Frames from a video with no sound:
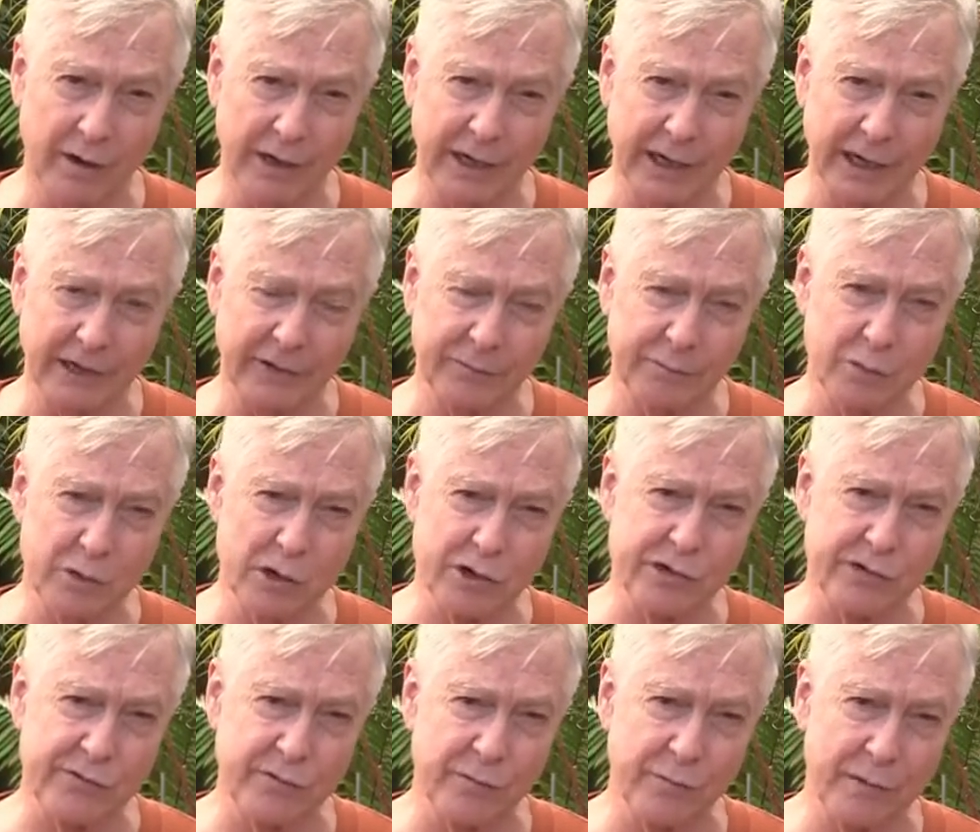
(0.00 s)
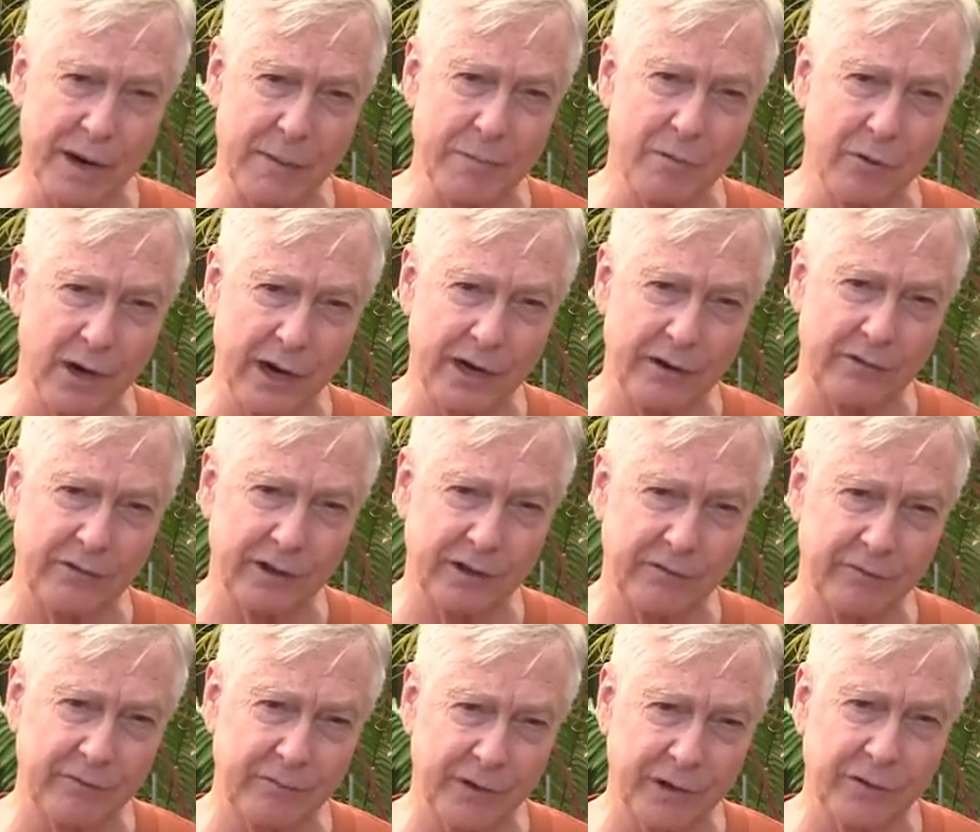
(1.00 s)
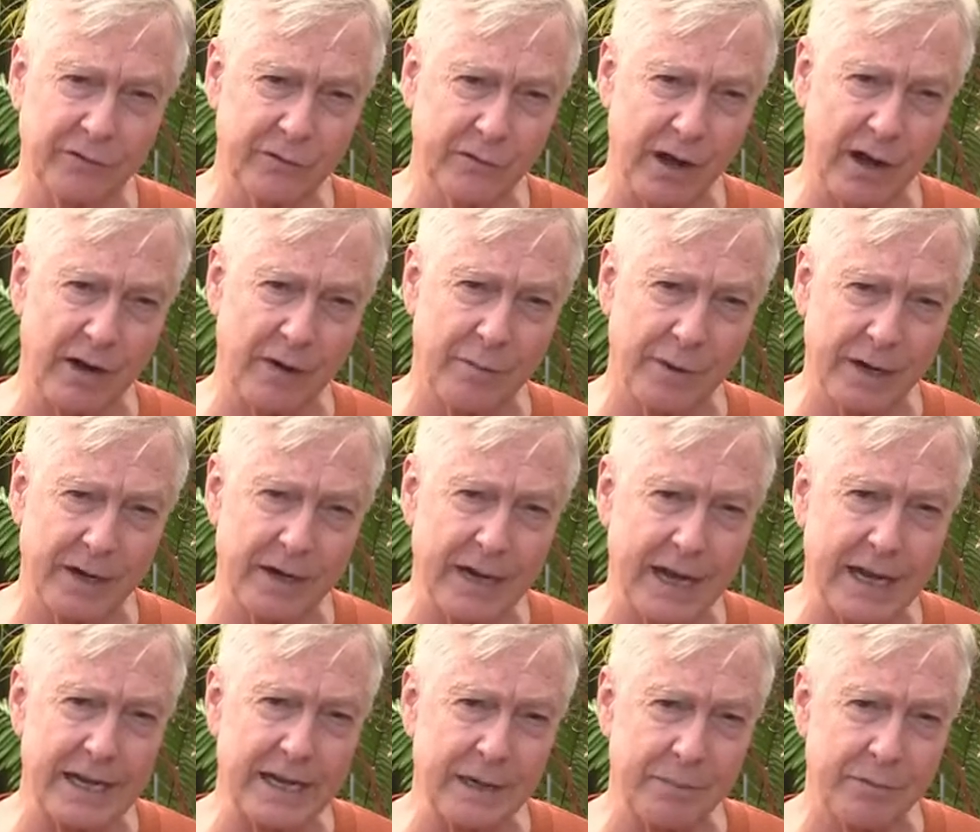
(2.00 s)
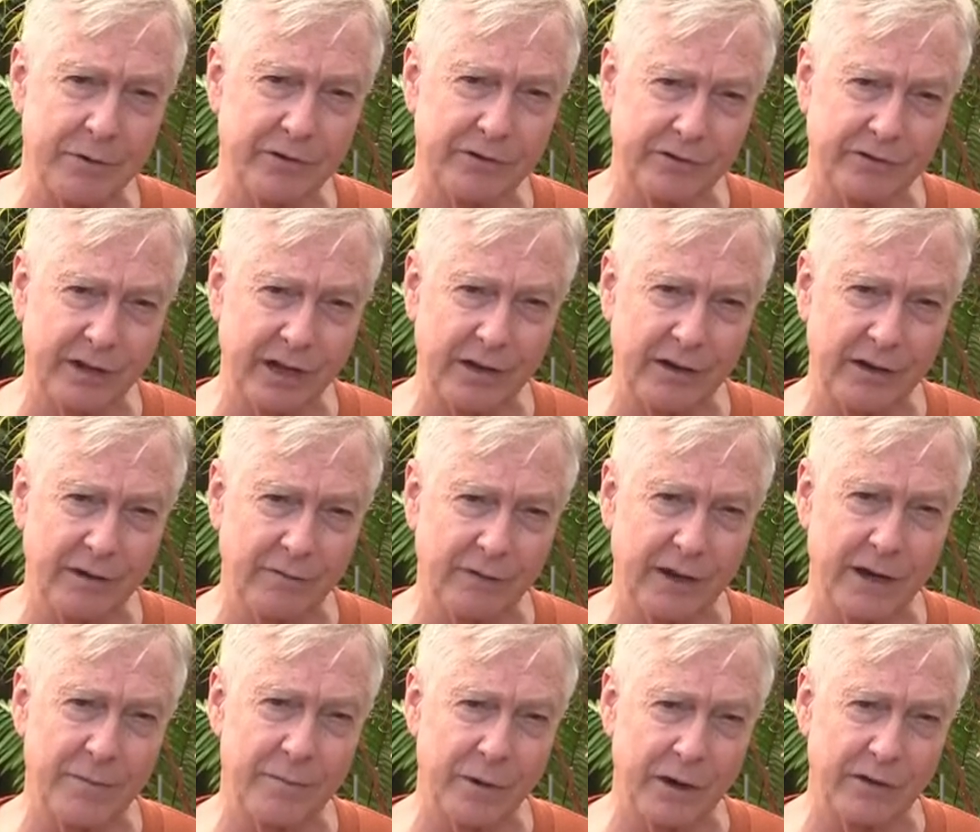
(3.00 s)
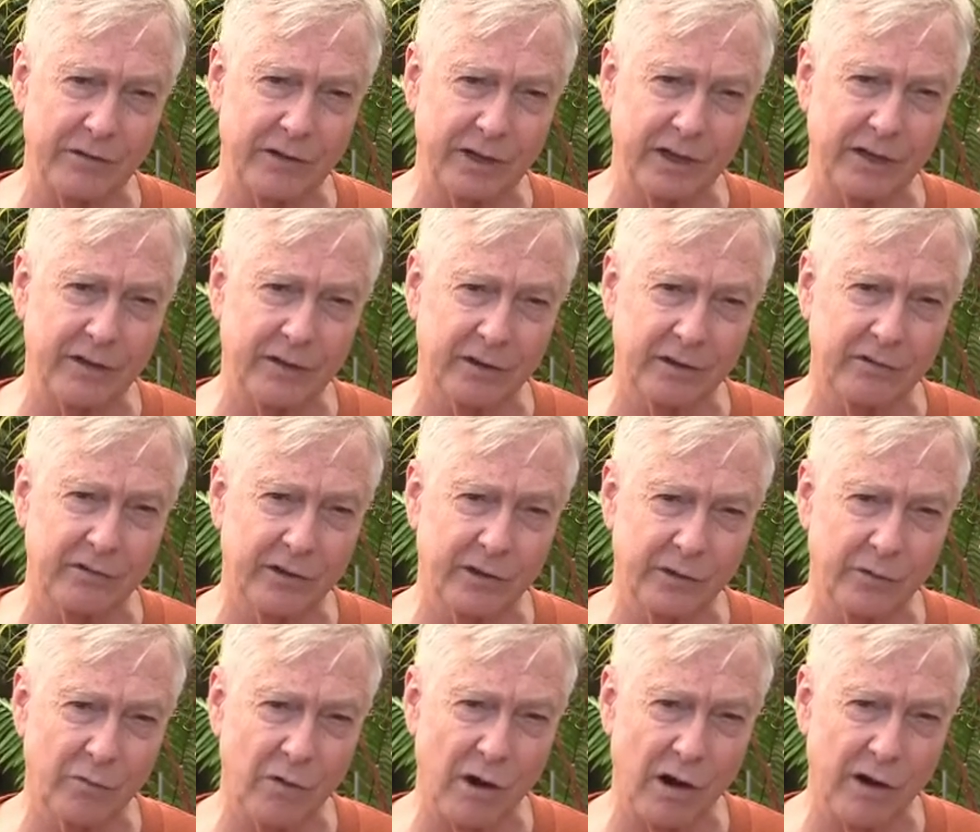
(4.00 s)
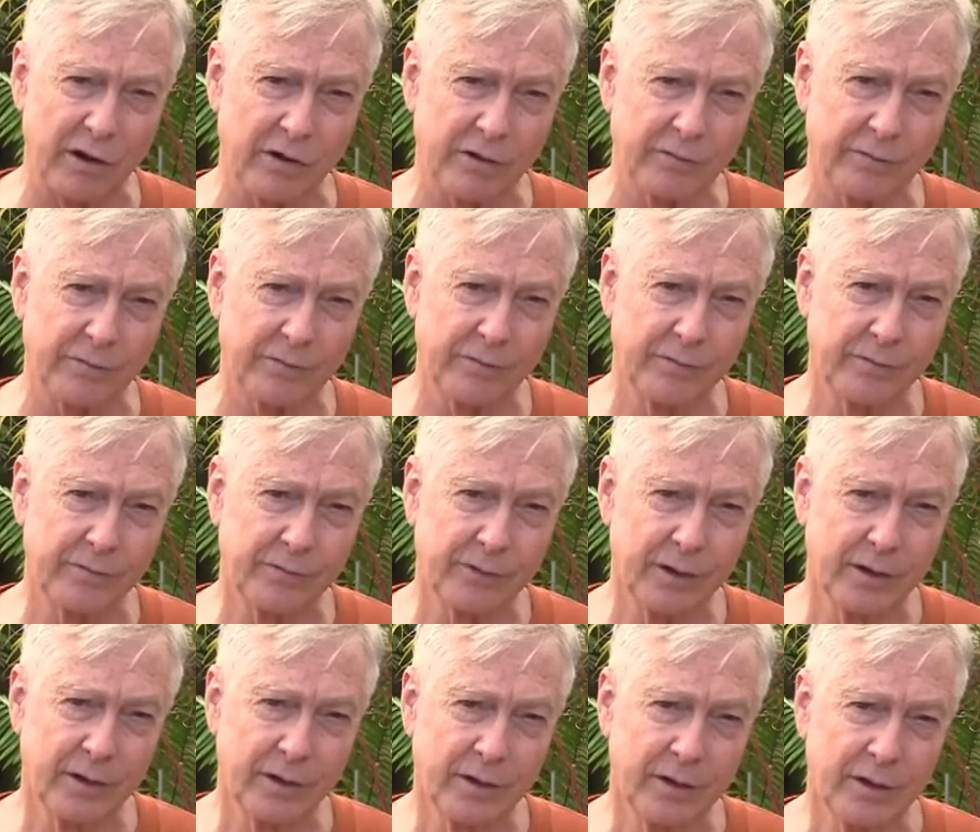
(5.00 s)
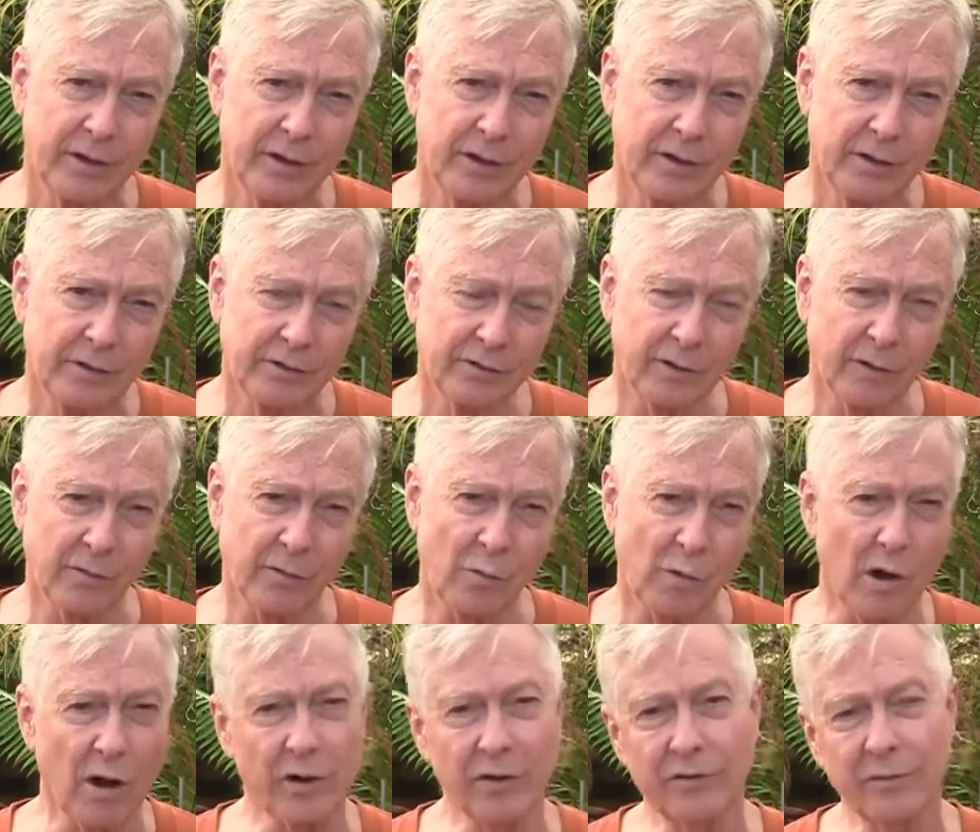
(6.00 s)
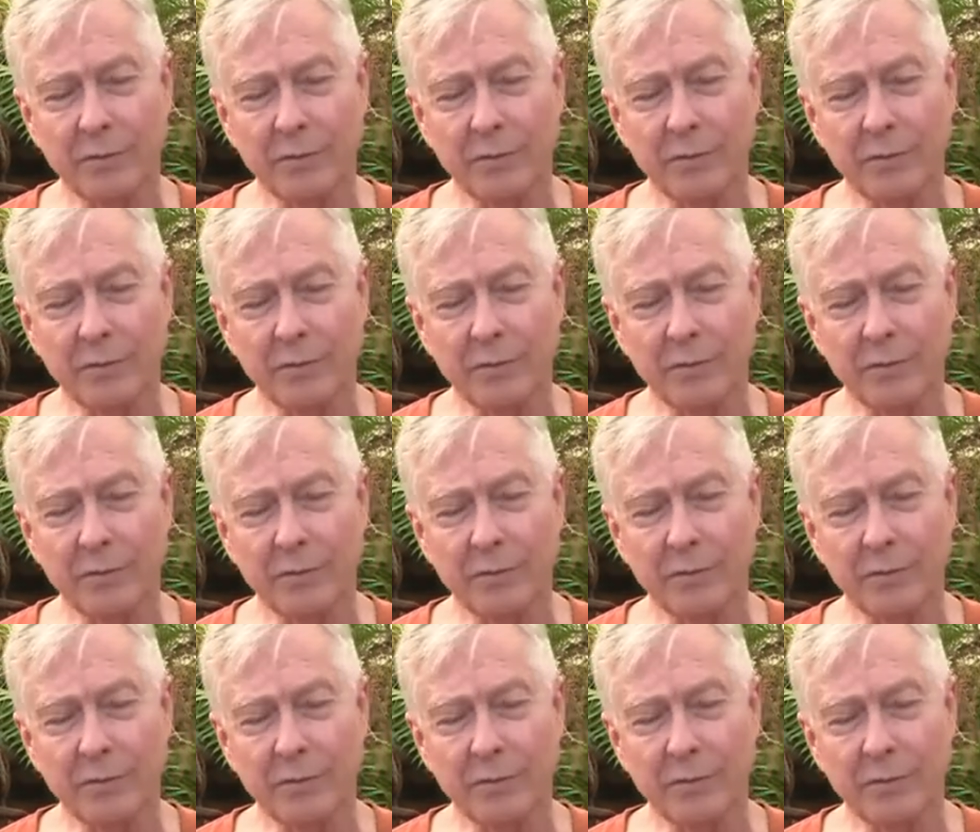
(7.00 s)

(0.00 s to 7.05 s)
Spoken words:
and it gets pushed through membranes that filter out about 90% of any particulates in the water. So the water is